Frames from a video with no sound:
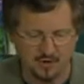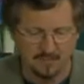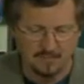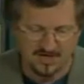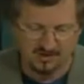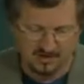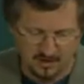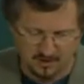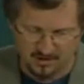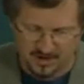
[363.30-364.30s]
a much
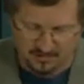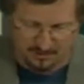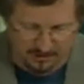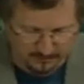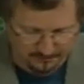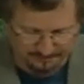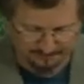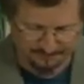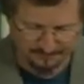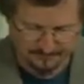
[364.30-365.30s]
lower number.
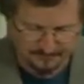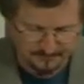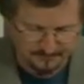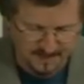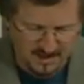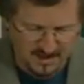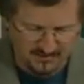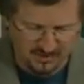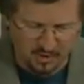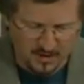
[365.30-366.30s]

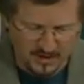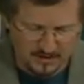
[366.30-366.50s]
So